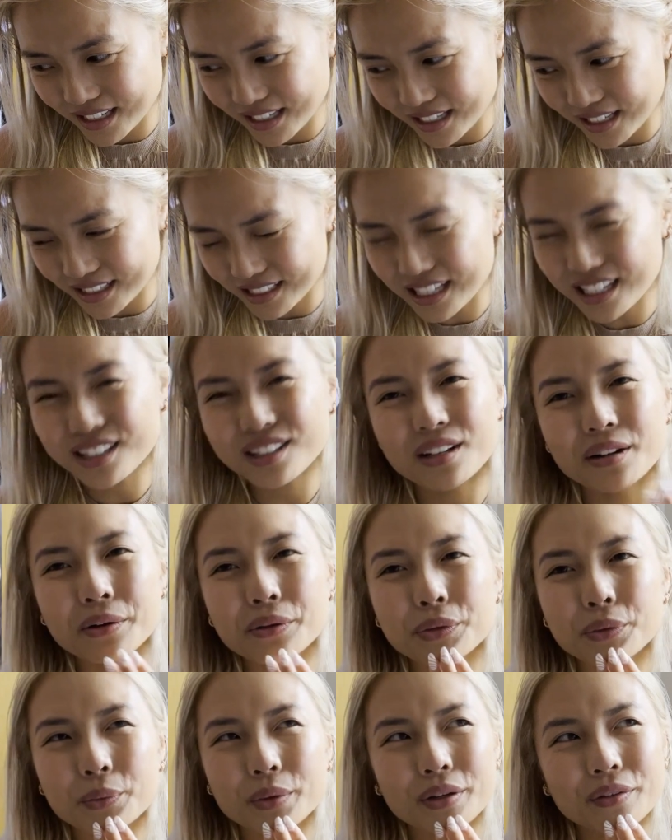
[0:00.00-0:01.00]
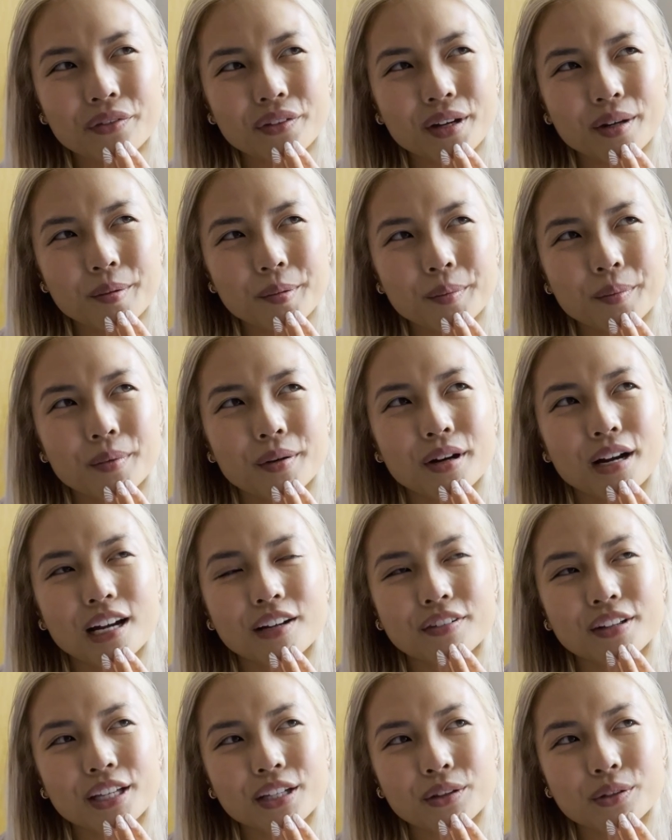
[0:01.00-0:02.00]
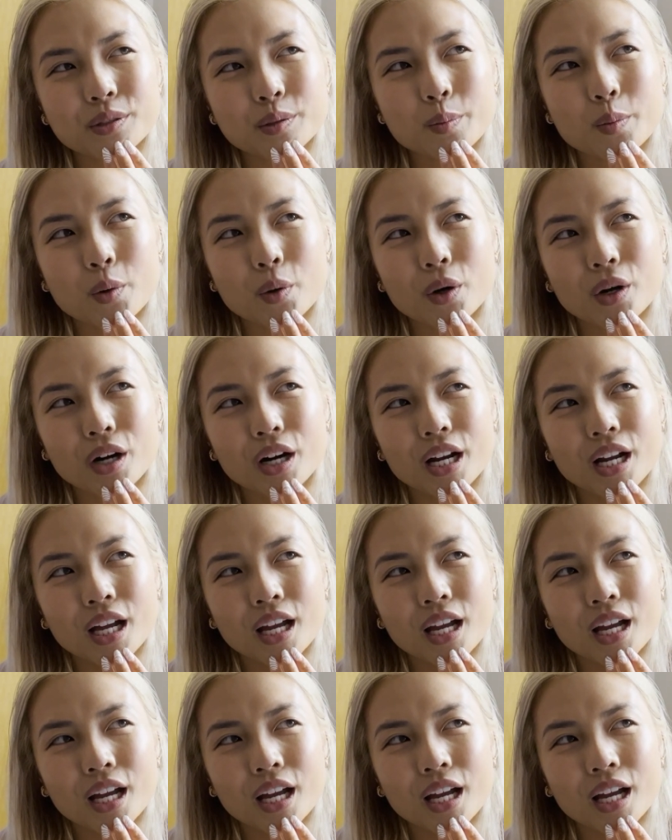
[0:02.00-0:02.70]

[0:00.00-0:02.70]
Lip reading: Is that all 3 of them? I feel like there's more.